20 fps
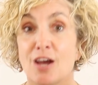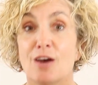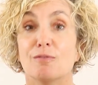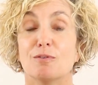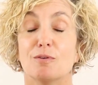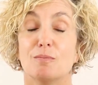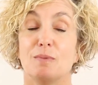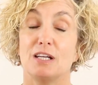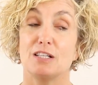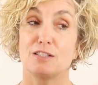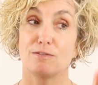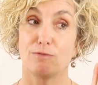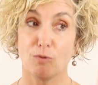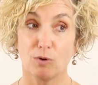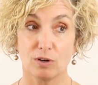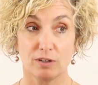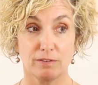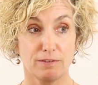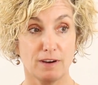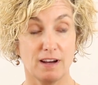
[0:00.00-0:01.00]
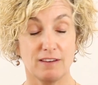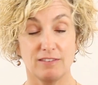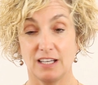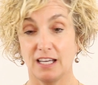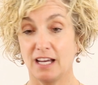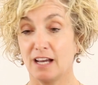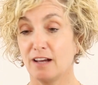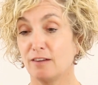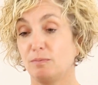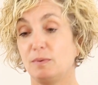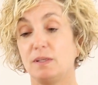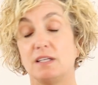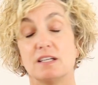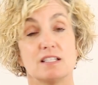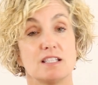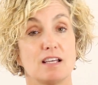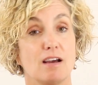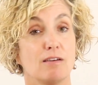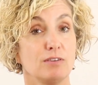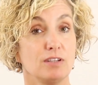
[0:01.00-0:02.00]
from age 4 to 5.5
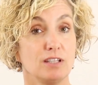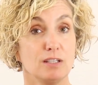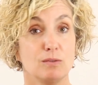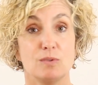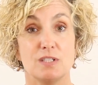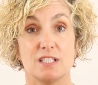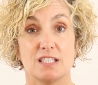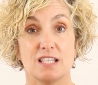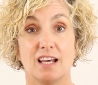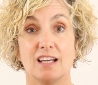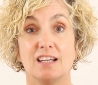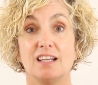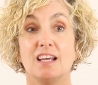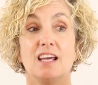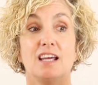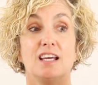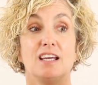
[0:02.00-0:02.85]
because everything we said,